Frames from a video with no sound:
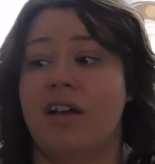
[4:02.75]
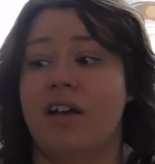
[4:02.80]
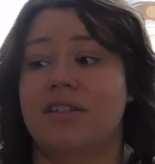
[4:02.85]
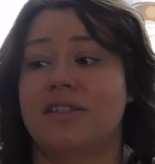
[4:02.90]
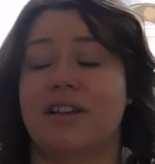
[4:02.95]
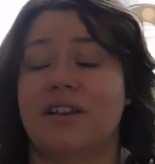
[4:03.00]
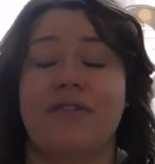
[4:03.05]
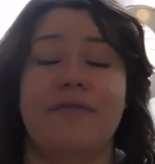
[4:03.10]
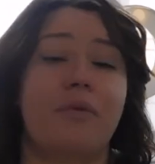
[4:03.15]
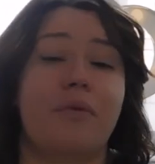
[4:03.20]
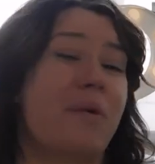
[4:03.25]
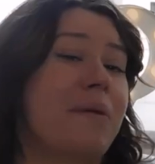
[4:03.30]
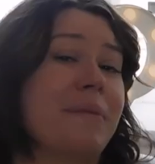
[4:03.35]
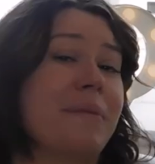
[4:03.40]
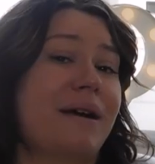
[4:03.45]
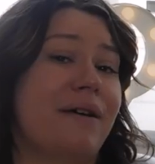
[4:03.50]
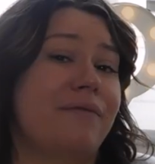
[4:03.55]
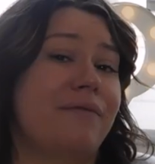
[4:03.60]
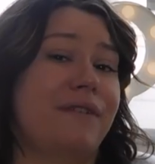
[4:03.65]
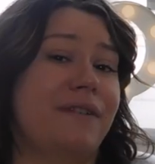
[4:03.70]
So for
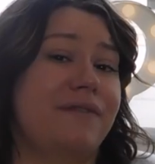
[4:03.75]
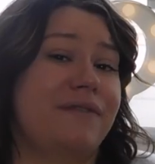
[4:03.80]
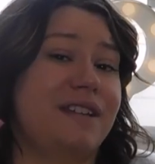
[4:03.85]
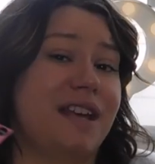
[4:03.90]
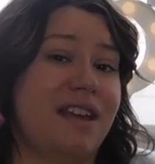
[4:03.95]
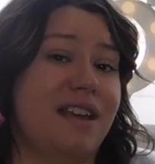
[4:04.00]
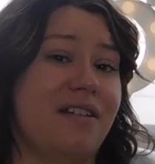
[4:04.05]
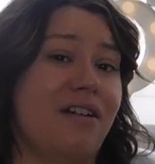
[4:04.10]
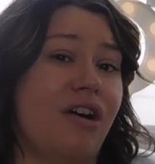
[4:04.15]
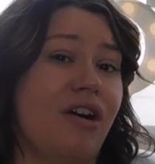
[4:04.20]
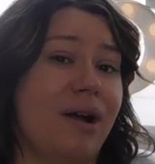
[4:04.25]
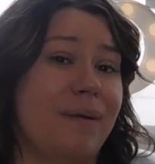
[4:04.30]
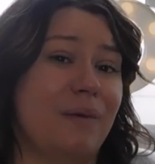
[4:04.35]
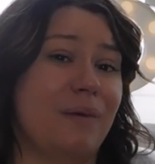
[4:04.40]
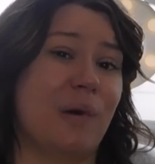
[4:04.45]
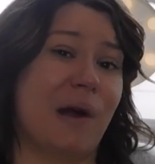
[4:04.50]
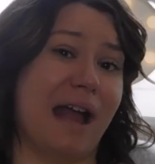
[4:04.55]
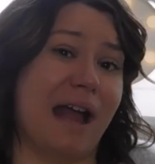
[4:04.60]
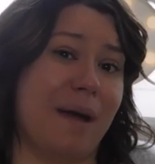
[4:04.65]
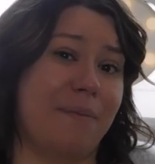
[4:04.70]
£1.50 I'm
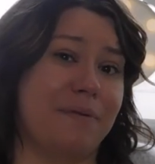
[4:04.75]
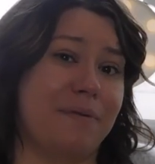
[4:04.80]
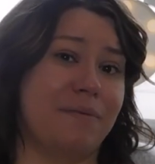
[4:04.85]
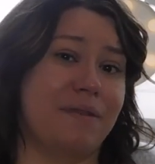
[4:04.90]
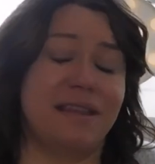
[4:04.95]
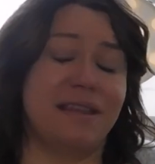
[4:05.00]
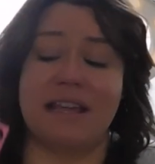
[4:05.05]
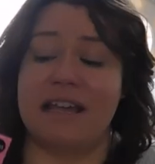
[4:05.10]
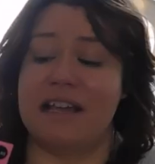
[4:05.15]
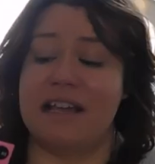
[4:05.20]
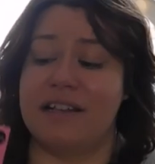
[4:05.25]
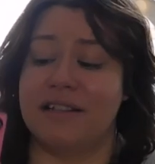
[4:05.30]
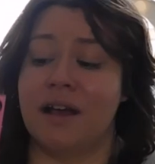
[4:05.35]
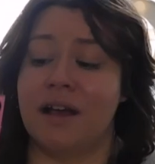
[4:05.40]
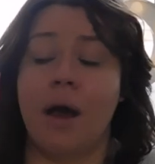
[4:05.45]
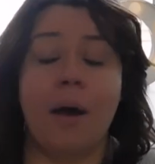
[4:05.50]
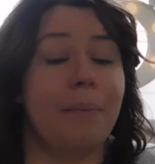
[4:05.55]
quite happy with these,